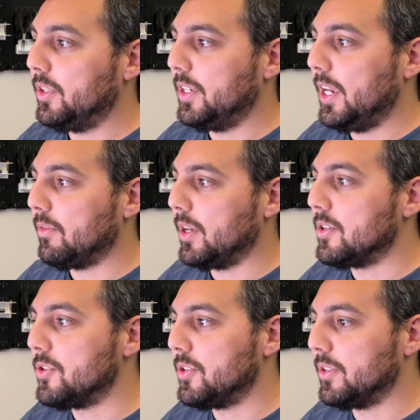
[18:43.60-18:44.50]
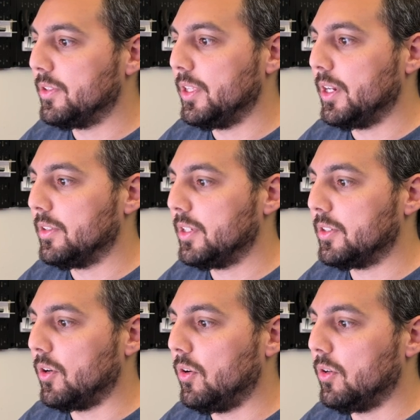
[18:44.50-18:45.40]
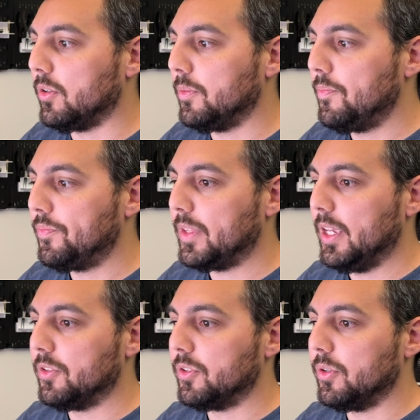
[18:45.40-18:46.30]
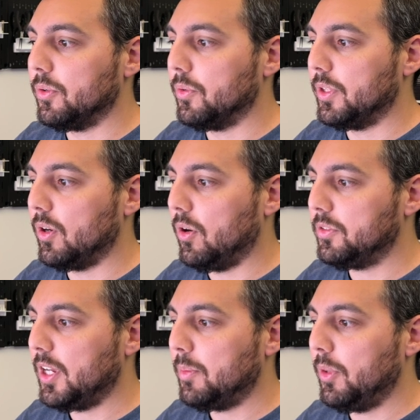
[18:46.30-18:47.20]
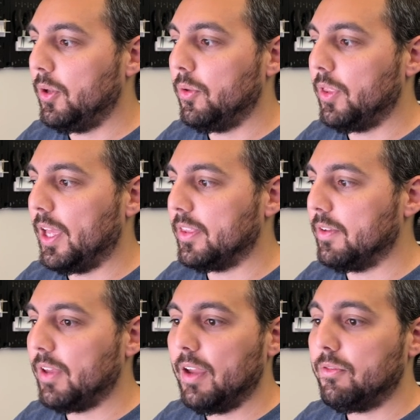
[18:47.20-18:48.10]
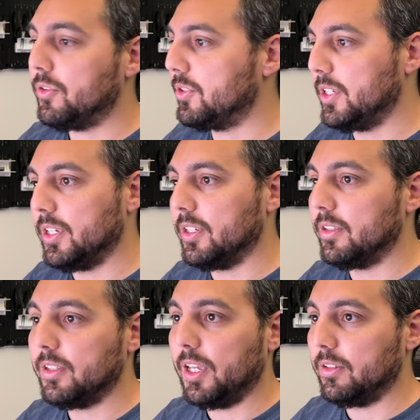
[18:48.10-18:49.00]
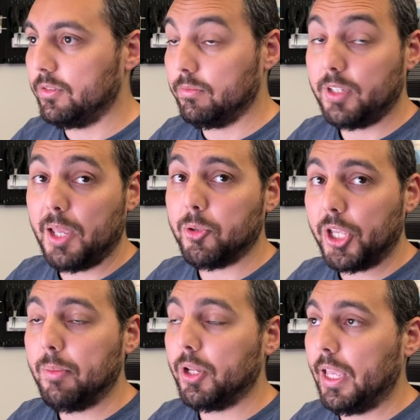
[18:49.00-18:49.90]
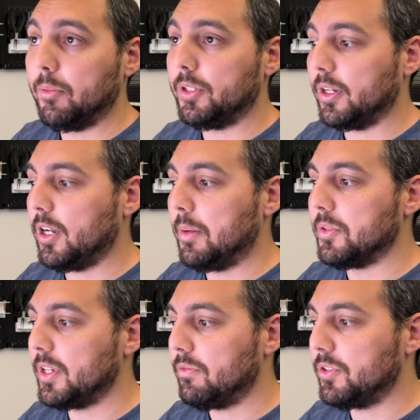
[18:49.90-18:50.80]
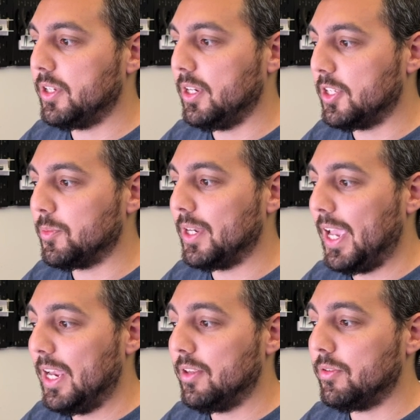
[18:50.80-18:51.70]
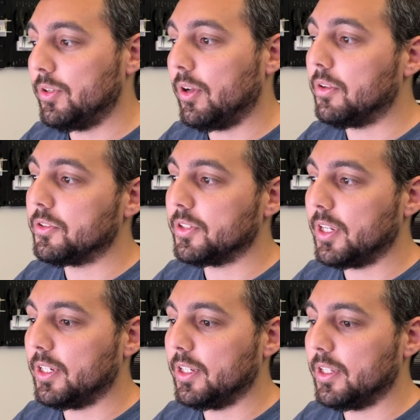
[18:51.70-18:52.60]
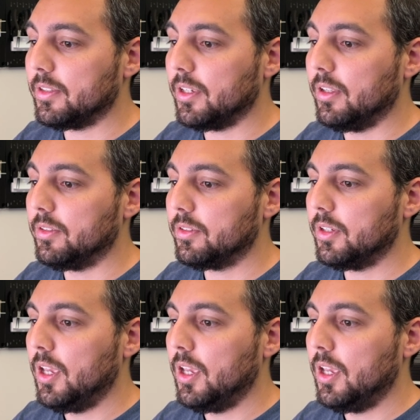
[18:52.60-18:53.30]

date range, you can see that it's set to all. And so the all-time low that they've ever seen, that Camel Camel Camel dot com has ever seen, has been eighty-three dollars and ninety-nine cents.